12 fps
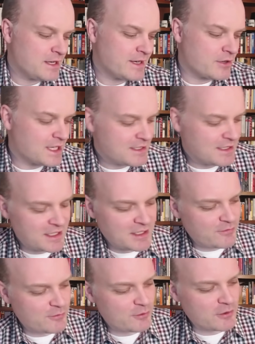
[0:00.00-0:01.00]
Now, in
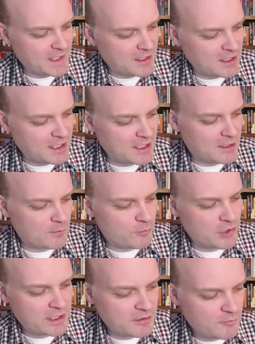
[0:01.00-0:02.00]
1984, I
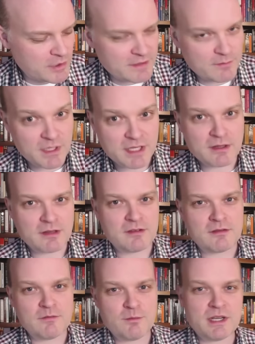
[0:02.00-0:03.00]
brought out one of
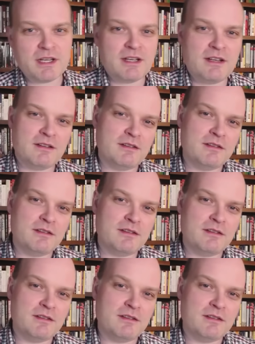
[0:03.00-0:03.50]
my